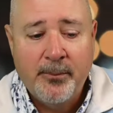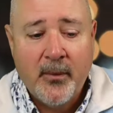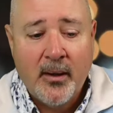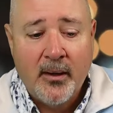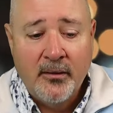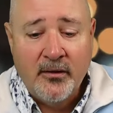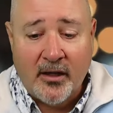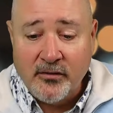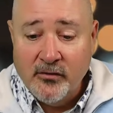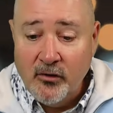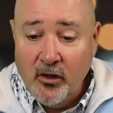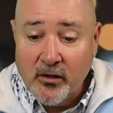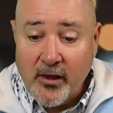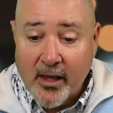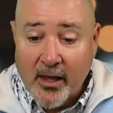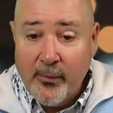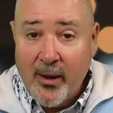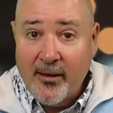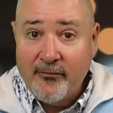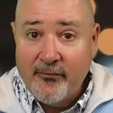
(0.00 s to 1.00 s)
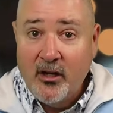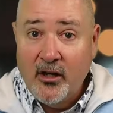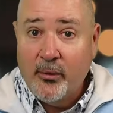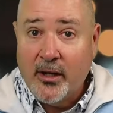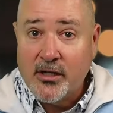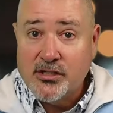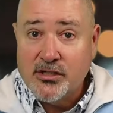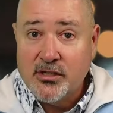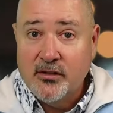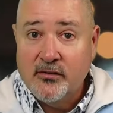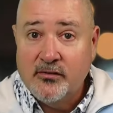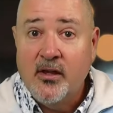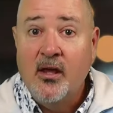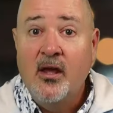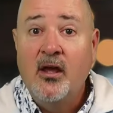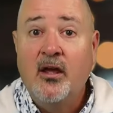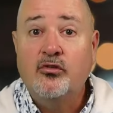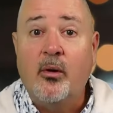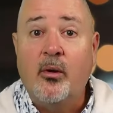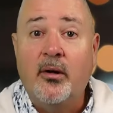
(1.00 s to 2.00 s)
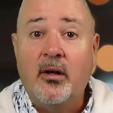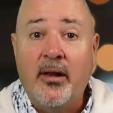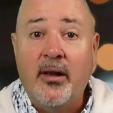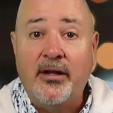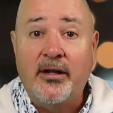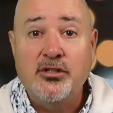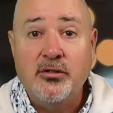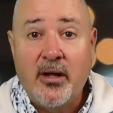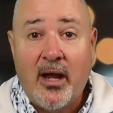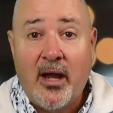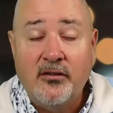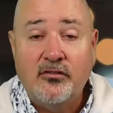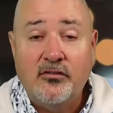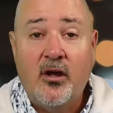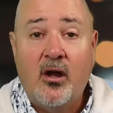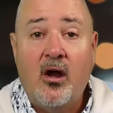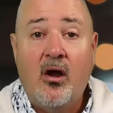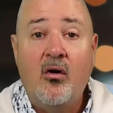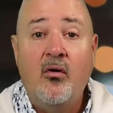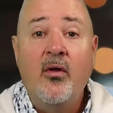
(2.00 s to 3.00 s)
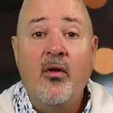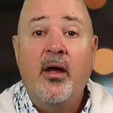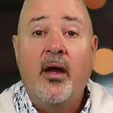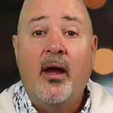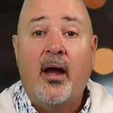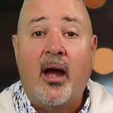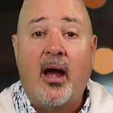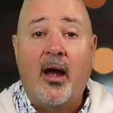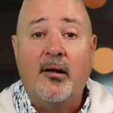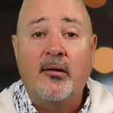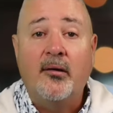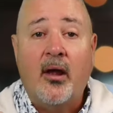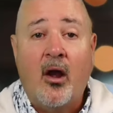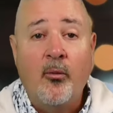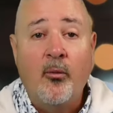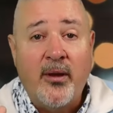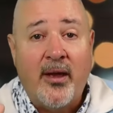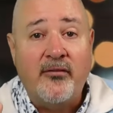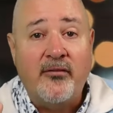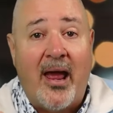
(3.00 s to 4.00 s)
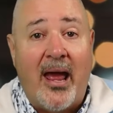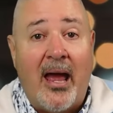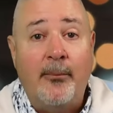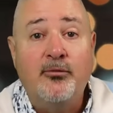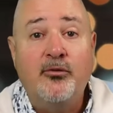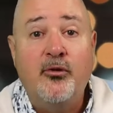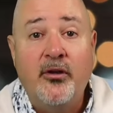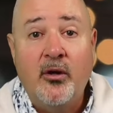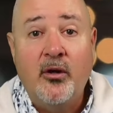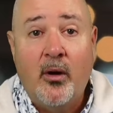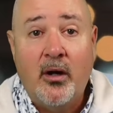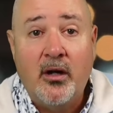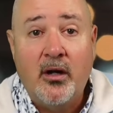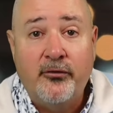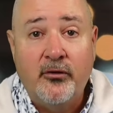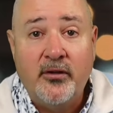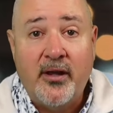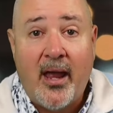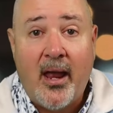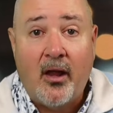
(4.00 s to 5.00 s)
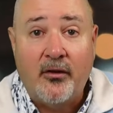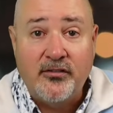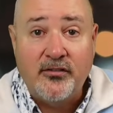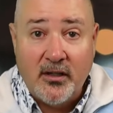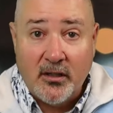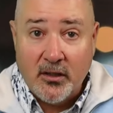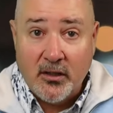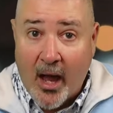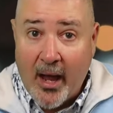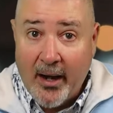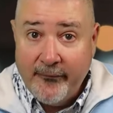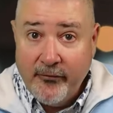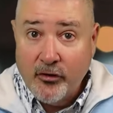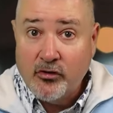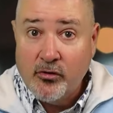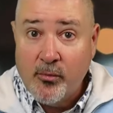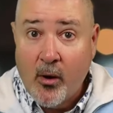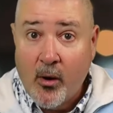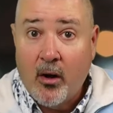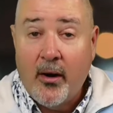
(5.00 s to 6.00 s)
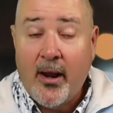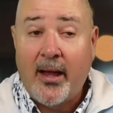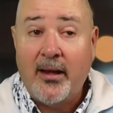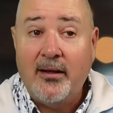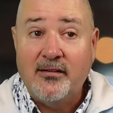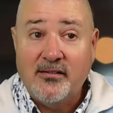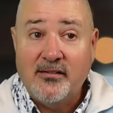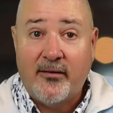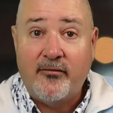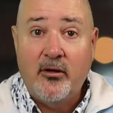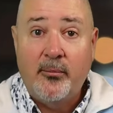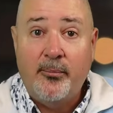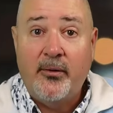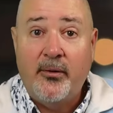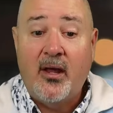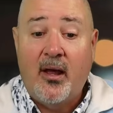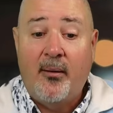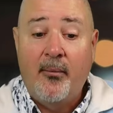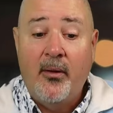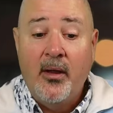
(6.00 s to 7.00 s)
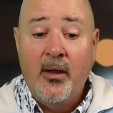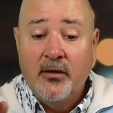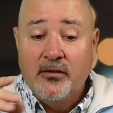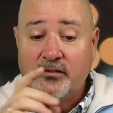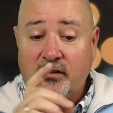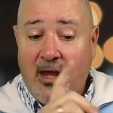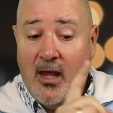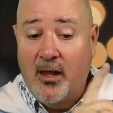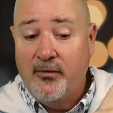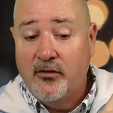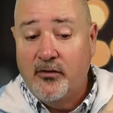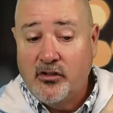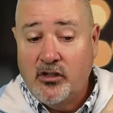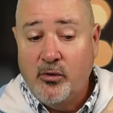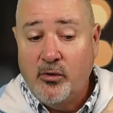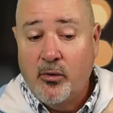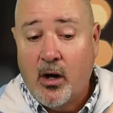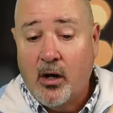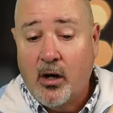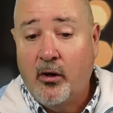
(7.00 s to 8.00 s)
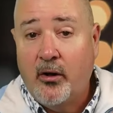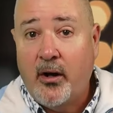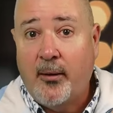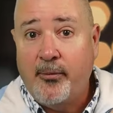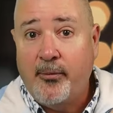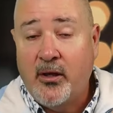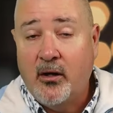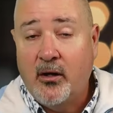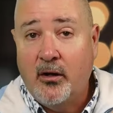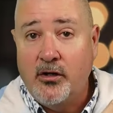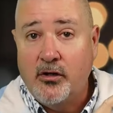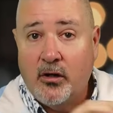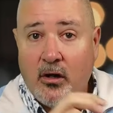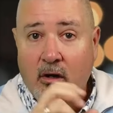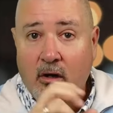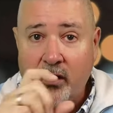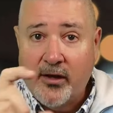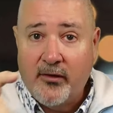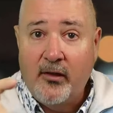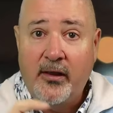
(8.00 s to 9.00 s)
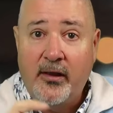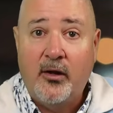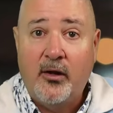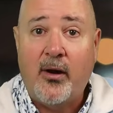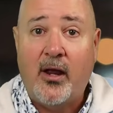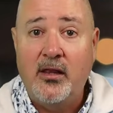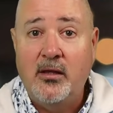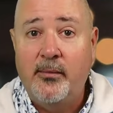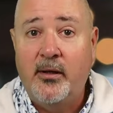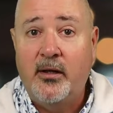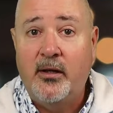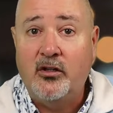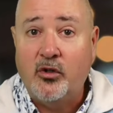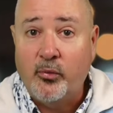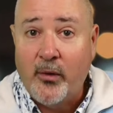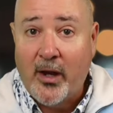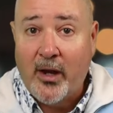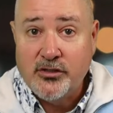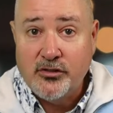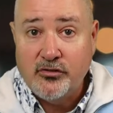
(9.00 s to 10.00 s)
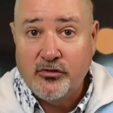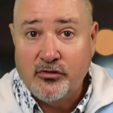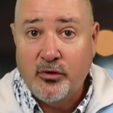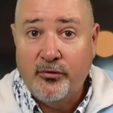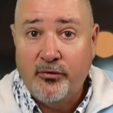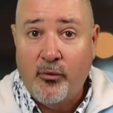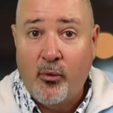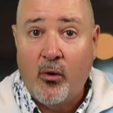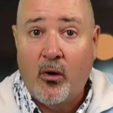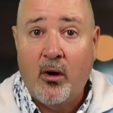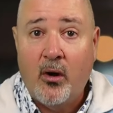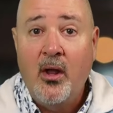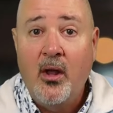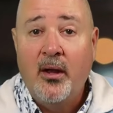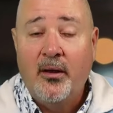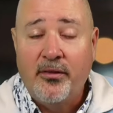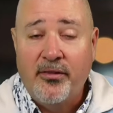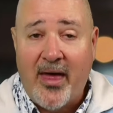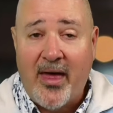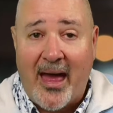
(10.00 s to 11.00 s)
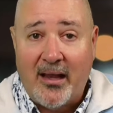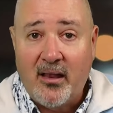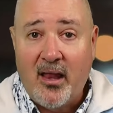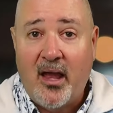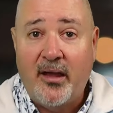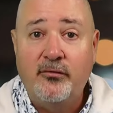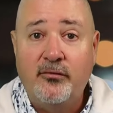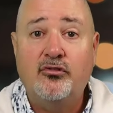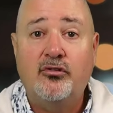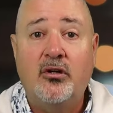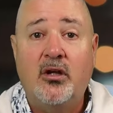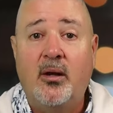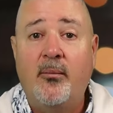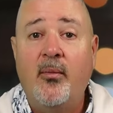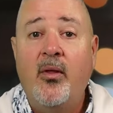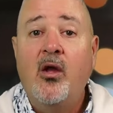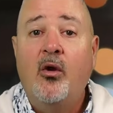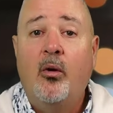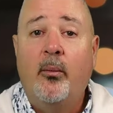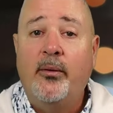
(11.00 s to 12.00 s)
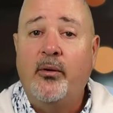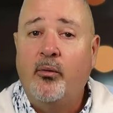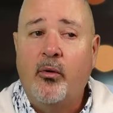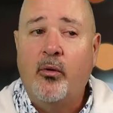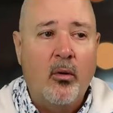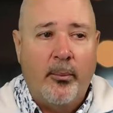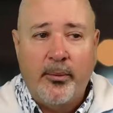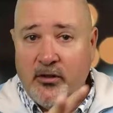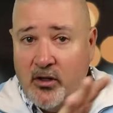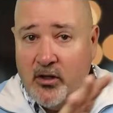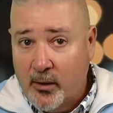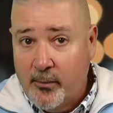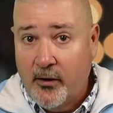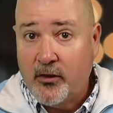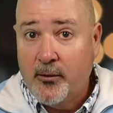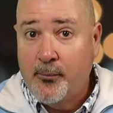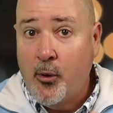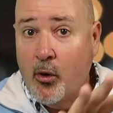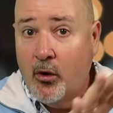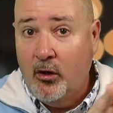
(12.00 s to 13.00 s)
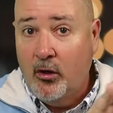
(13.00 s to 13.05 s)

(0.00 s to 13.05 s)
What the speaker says: Doesn't look like we have any questions, so I'm going to let you guys go. I hope you have an absolutely wonderful day. I'll see a lot of you tomorrow night, 7 p.m. Scan this QR code up here, and you can click the link right in the middle to register for that live stream. We won't be talking about the portal